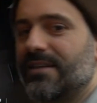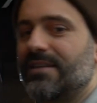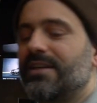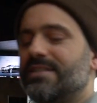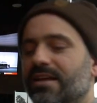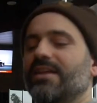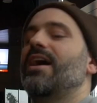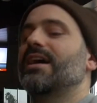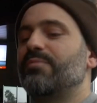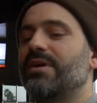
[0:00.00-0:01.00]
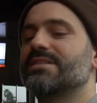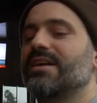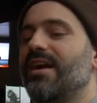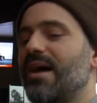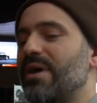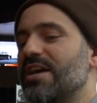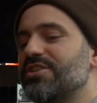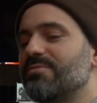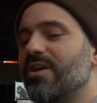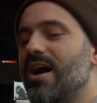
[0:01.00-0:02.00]
you can tell the hockey players that are
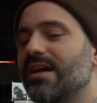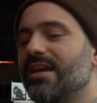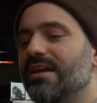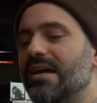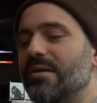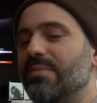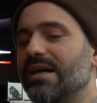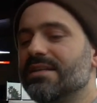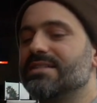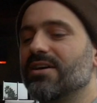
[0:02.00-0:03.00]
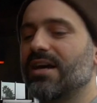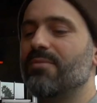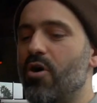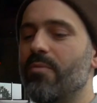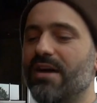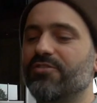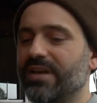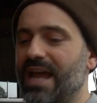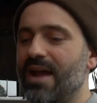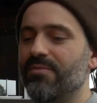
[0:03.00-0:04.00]
passionate about hockey because they'll come home after a
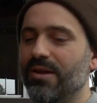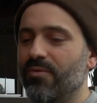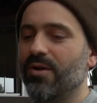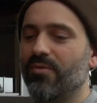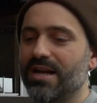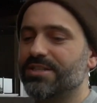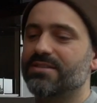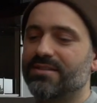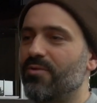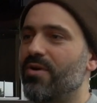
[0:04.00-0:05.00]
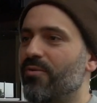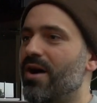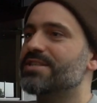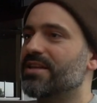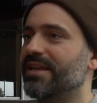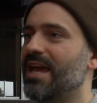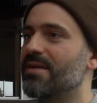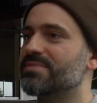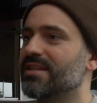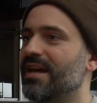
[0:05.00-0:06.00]
game and they want to watch they want to watch other
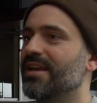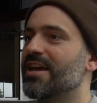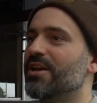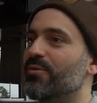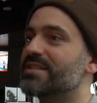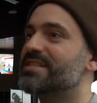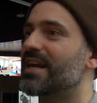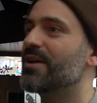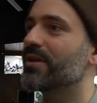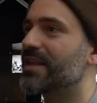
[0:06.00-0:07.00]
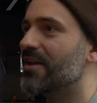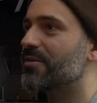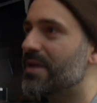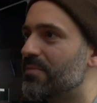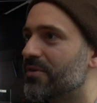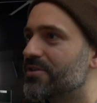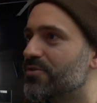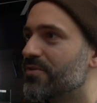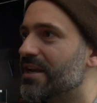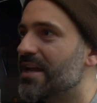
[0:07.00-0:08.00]
games like you want to study what the other people are
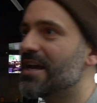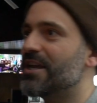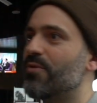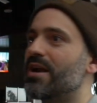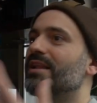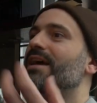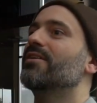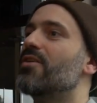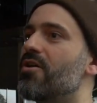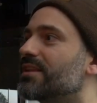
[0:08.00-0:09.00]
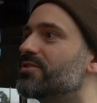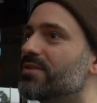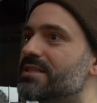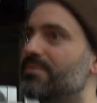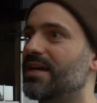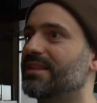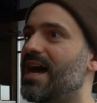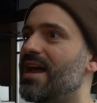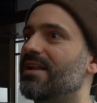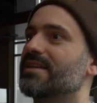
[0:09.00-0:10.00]
doing you want to like oh they're doing something like
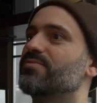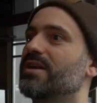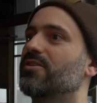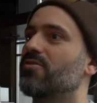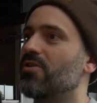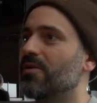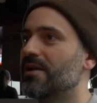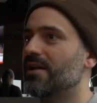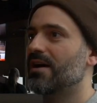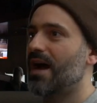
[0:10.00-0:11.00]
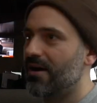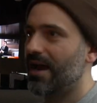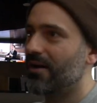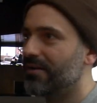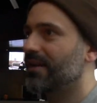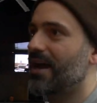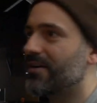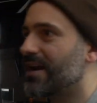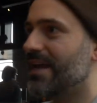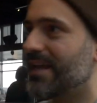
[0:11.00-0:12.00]
that that's really cool how, how, how
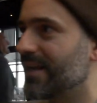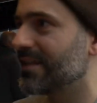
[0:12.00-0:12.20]
can i get